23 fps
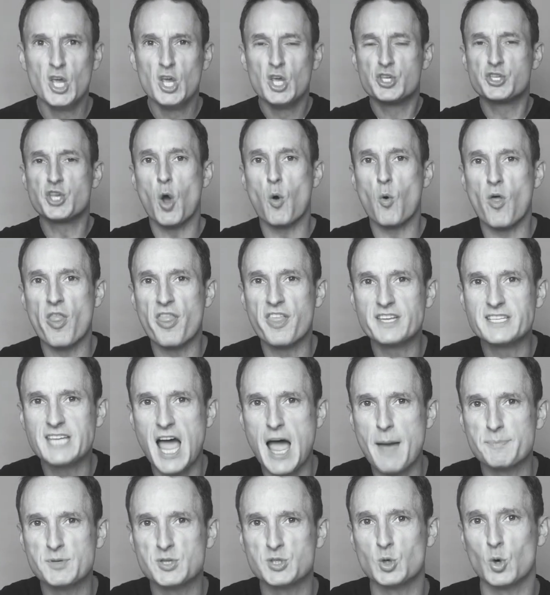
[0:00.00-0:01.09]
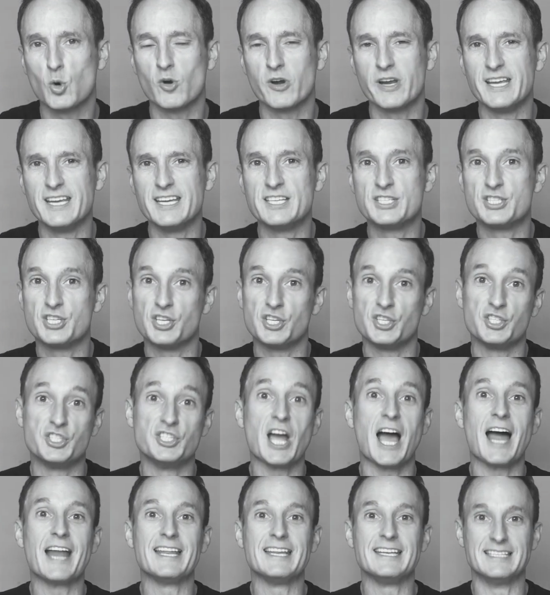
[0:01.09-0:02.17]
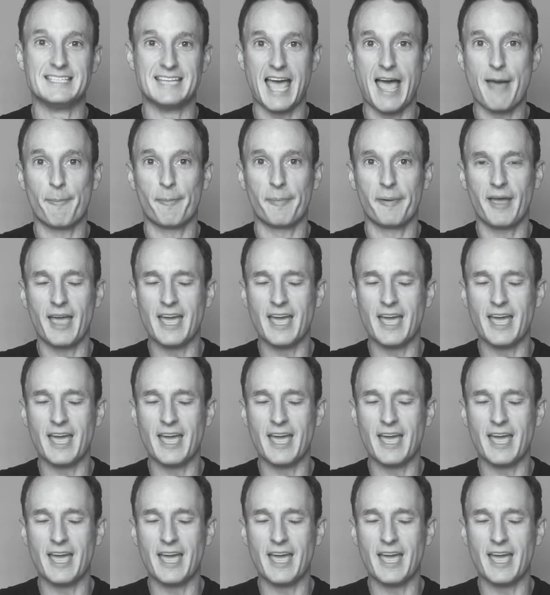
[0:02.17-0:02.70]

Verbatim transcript: So the top story is Johnny Depp,